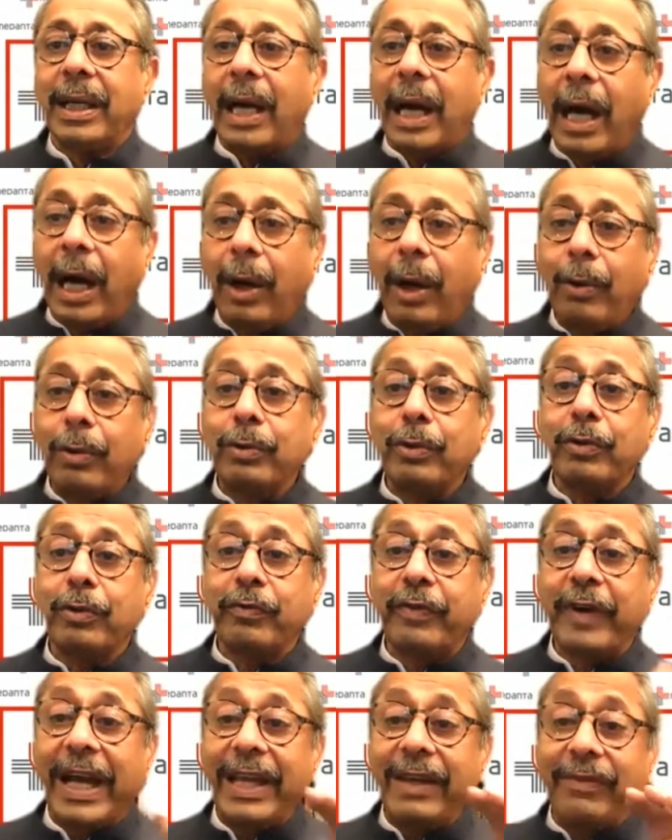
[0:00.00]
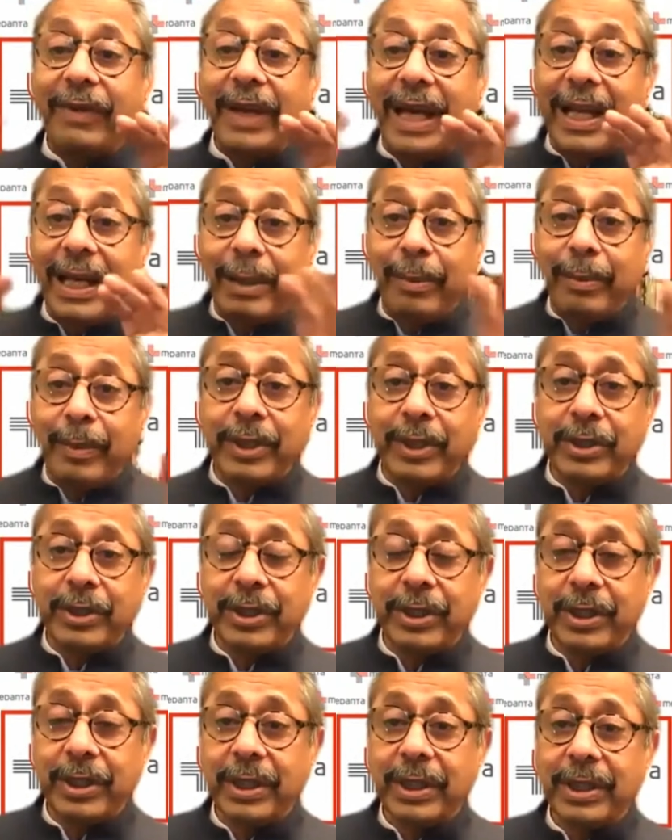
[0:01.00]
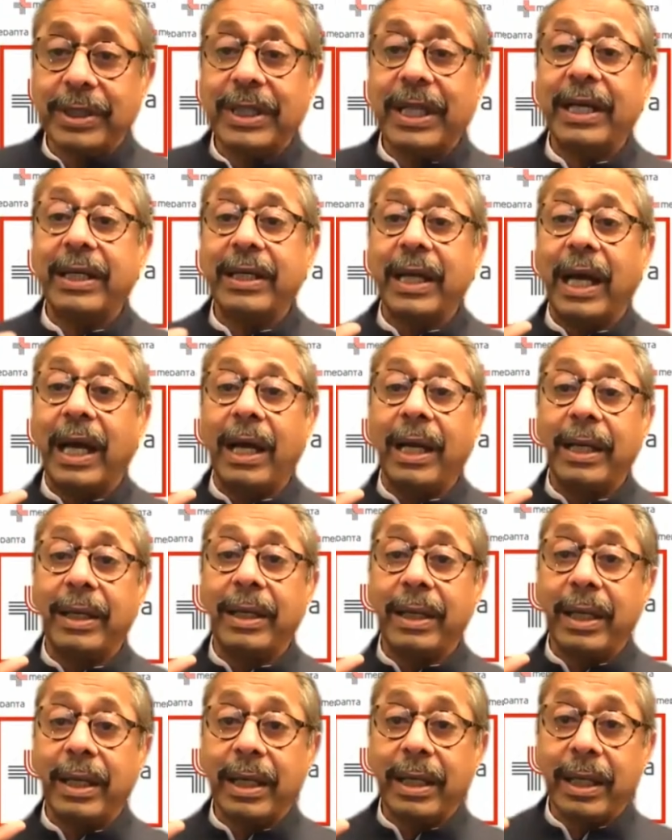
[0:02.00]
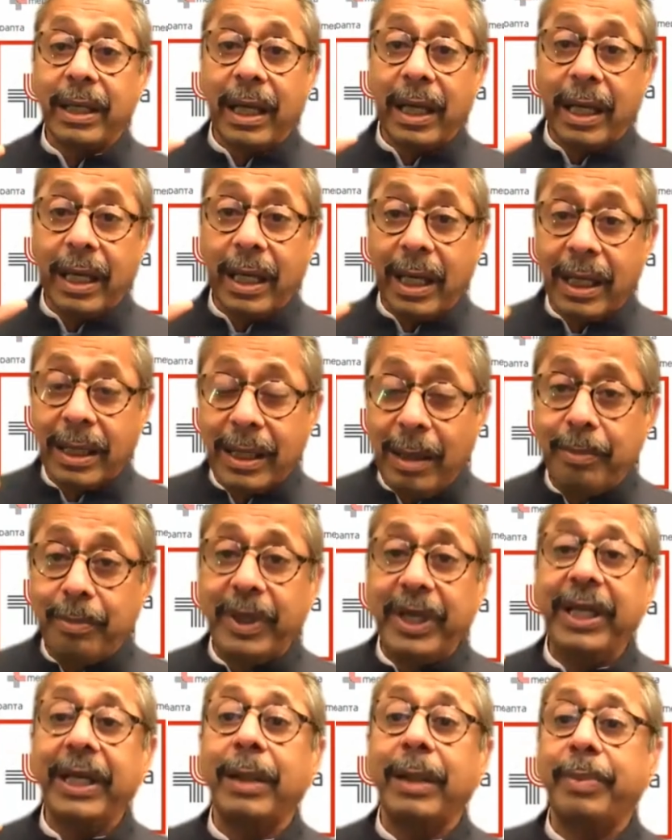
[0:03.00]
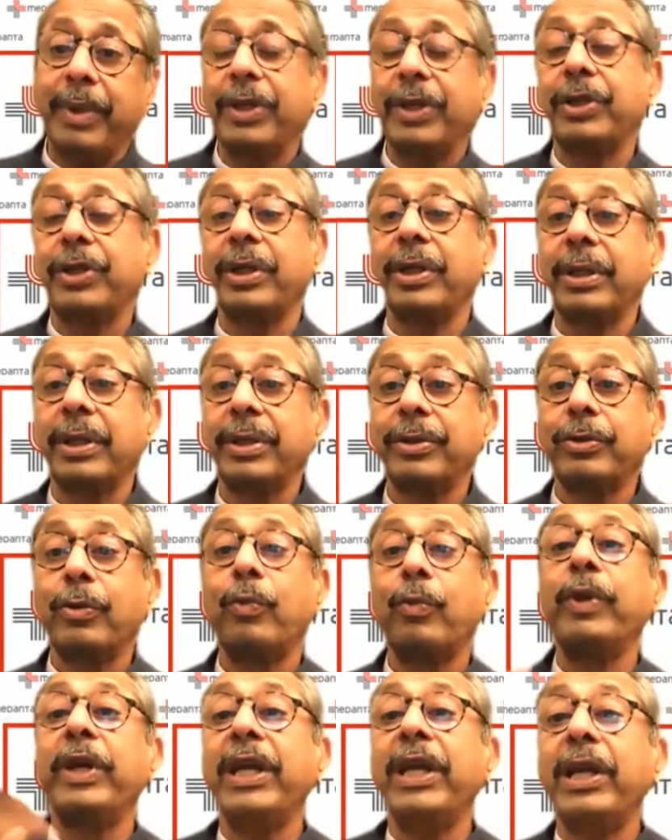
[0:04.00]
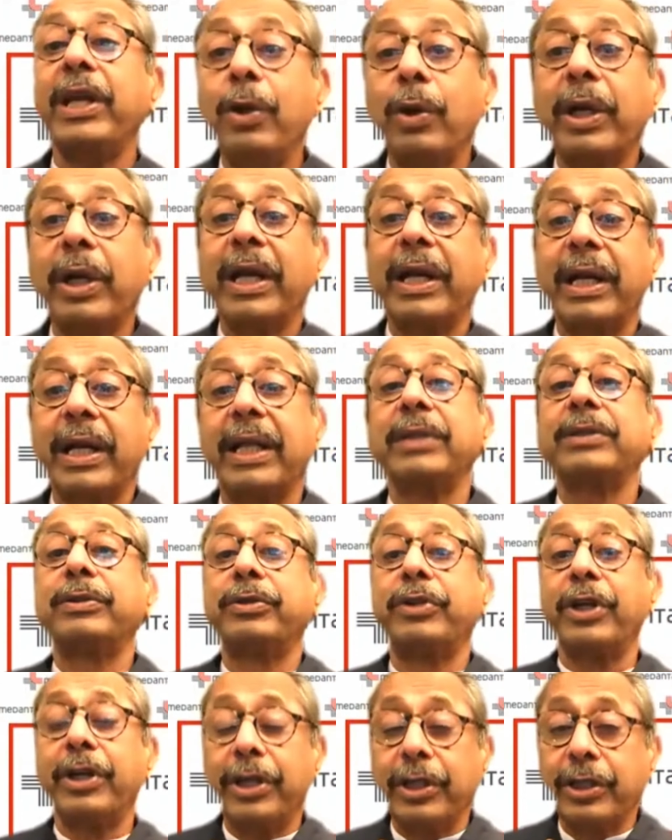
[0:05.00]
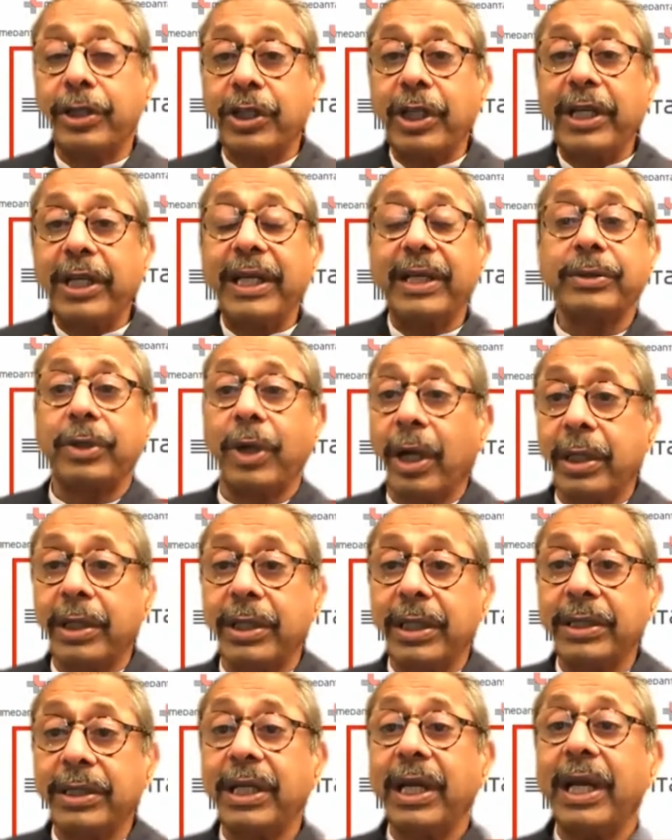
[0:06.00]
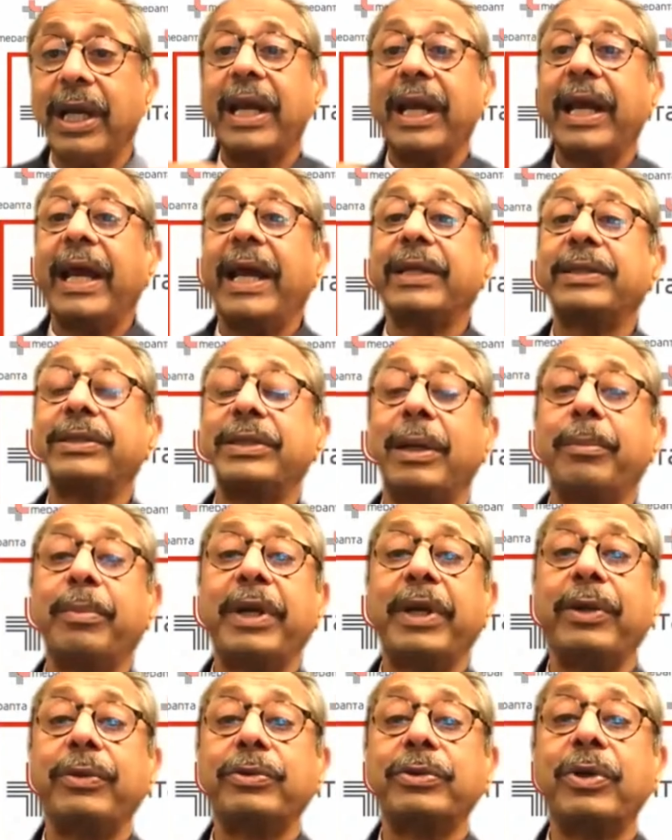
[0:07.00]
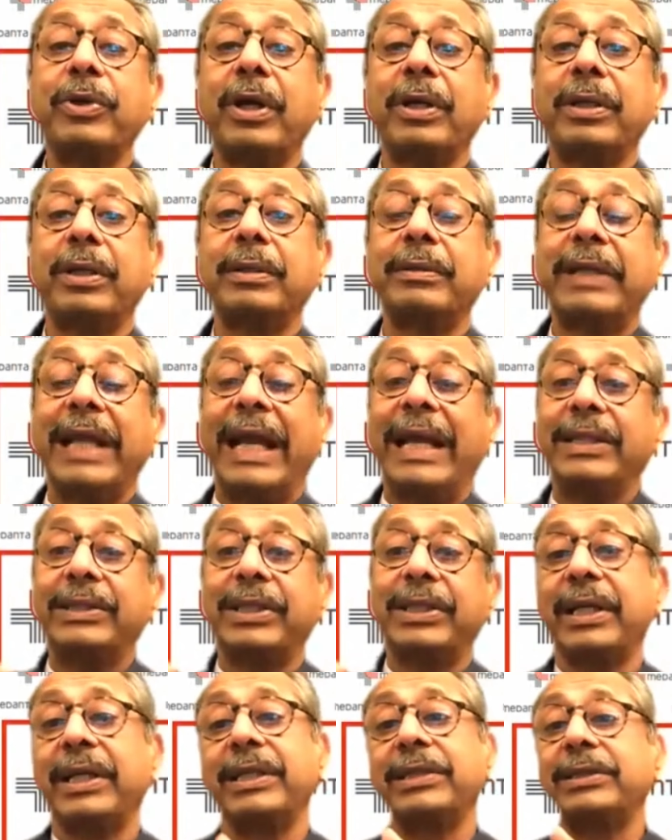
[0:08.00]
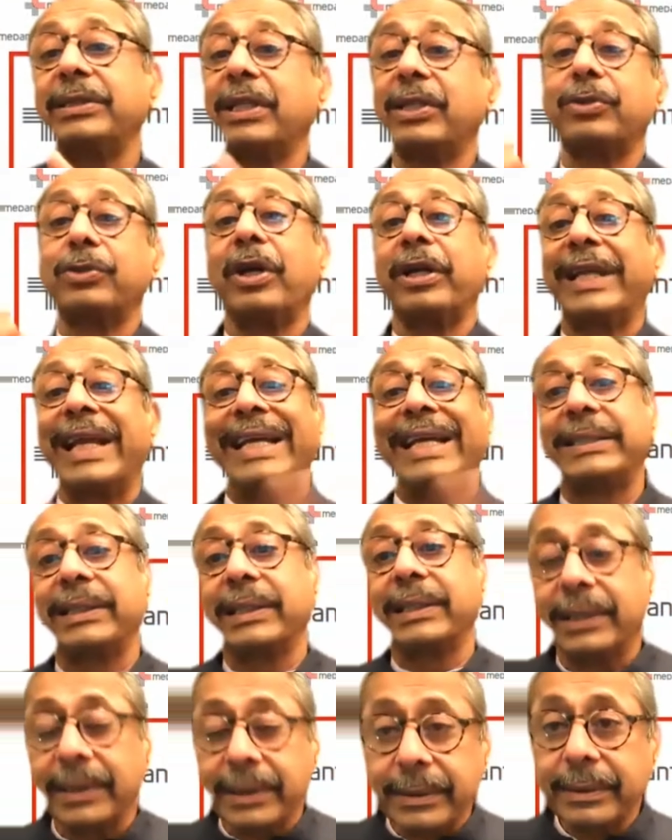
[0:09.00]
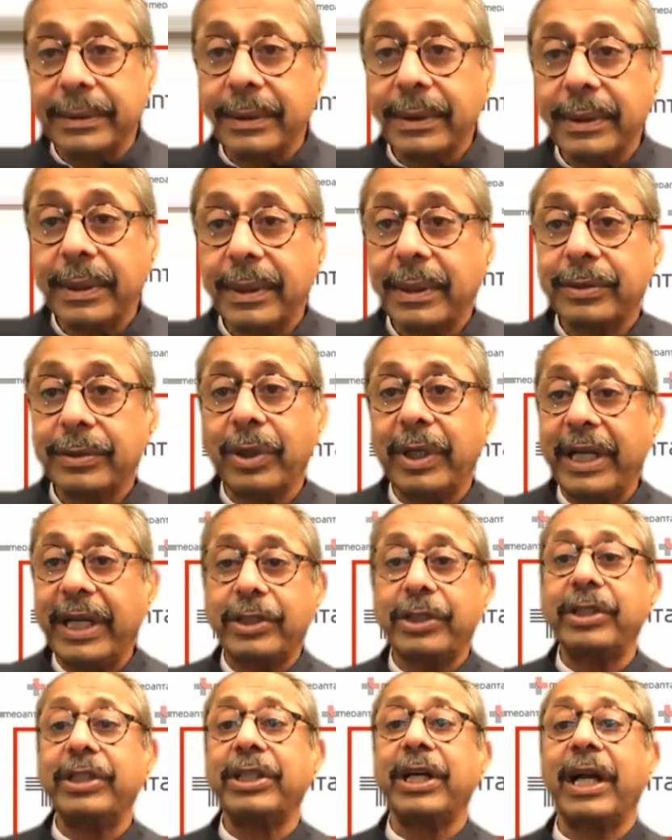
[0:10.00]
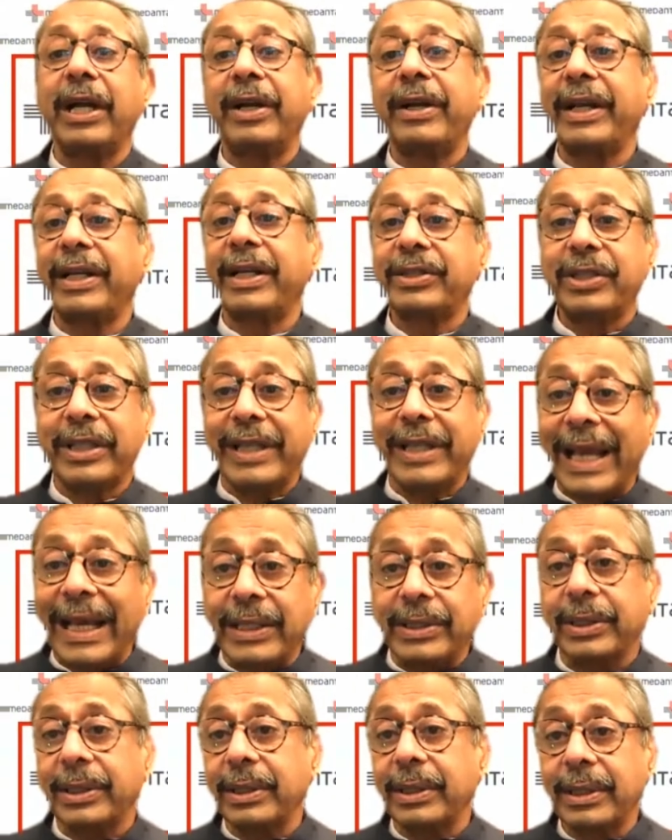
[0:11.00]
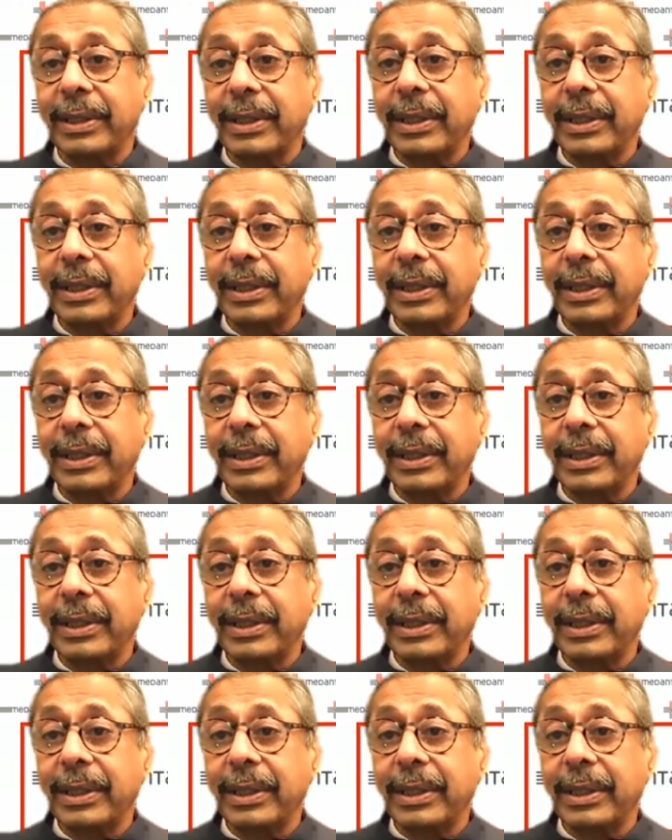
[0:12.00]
How those five elements that are accompanying a patient. So we look at it as traditionally as doctors, as somebody who's got cancer, he's just got cancer. So let's address the cancer.